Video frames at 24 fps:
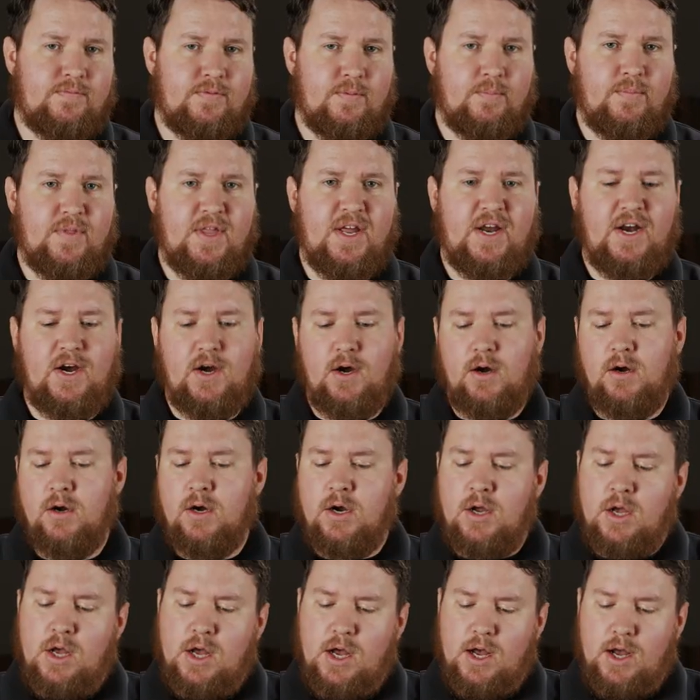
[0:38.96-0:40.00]
from there,
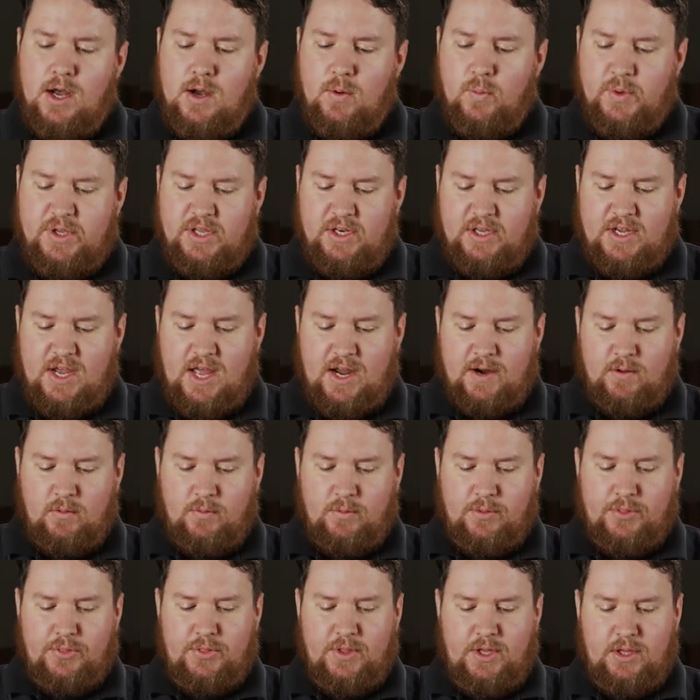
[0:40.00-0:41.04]
uh, we can kind of
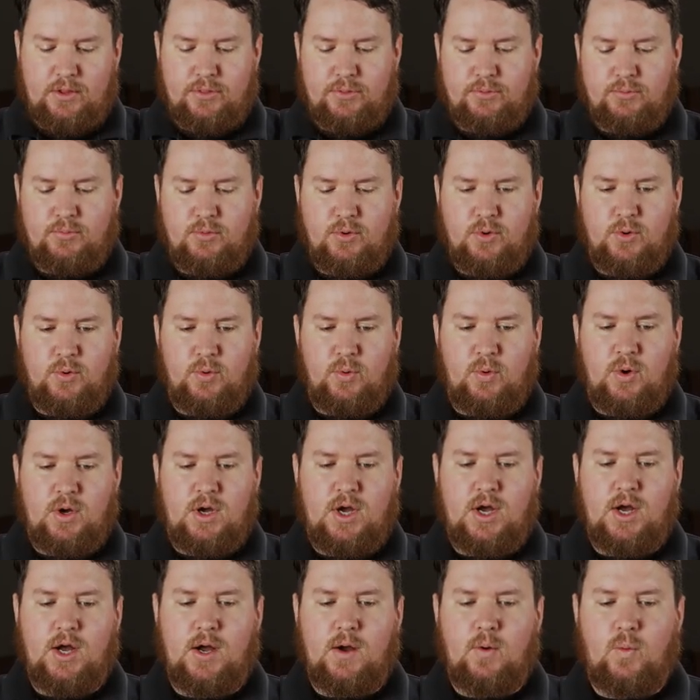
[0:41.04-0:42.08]
think through
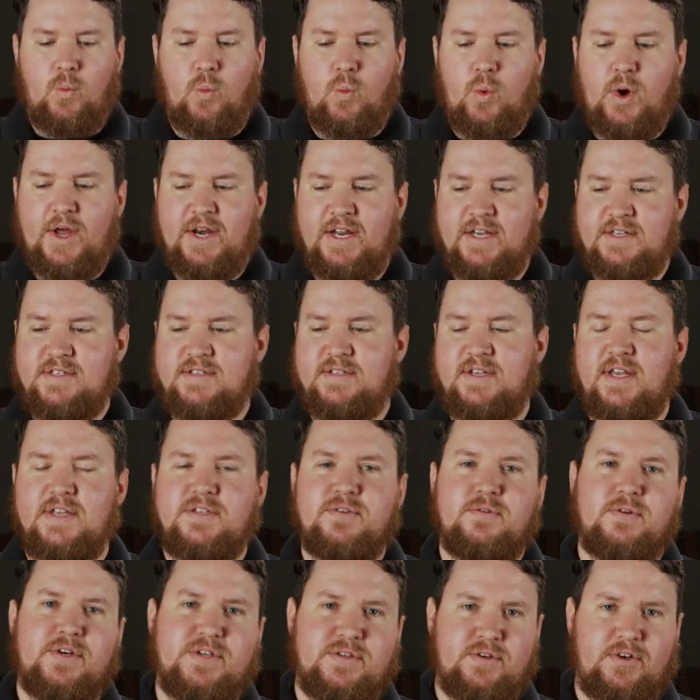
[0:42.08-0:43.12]
uh, what
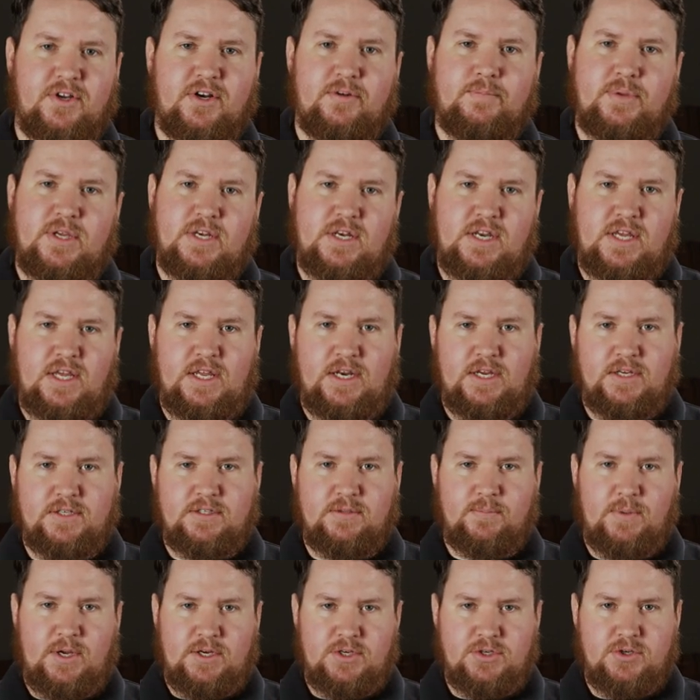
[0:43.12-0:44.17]
accessories are going to be needed
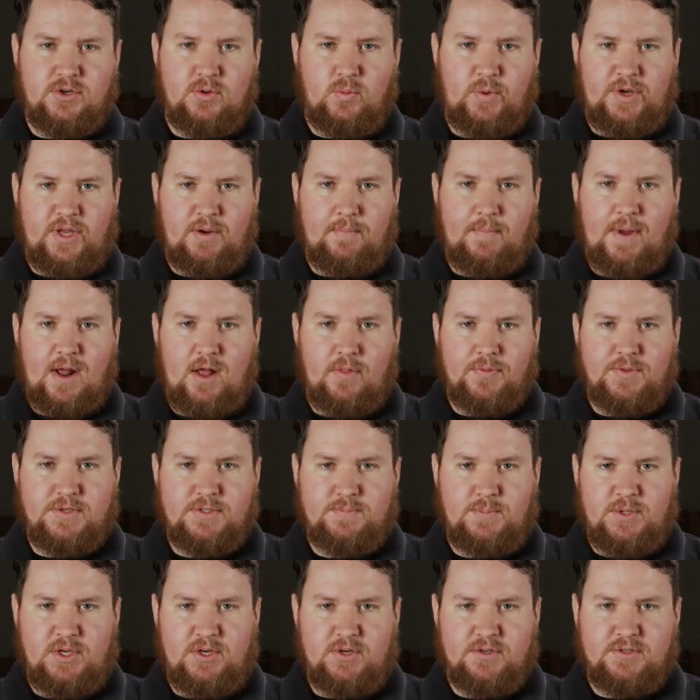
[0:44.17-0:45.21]
to make sure we can mount the
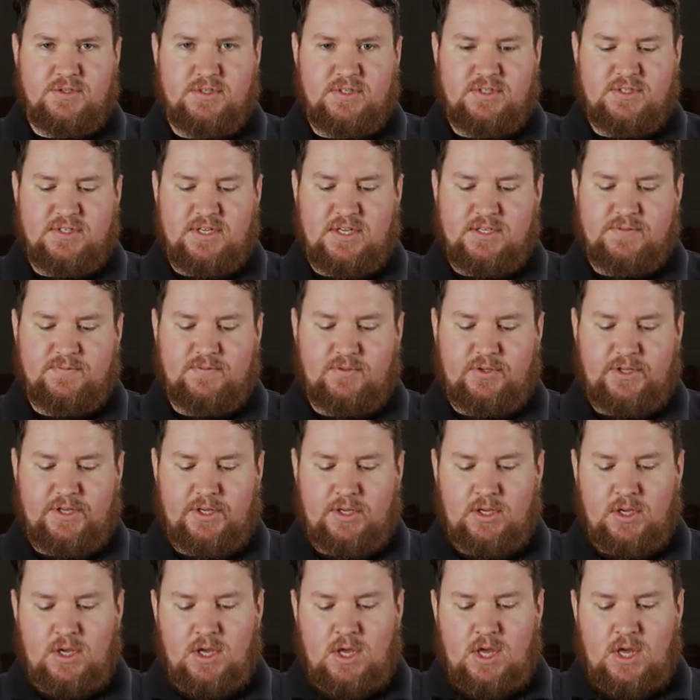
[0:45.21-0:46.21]
speaker successfully.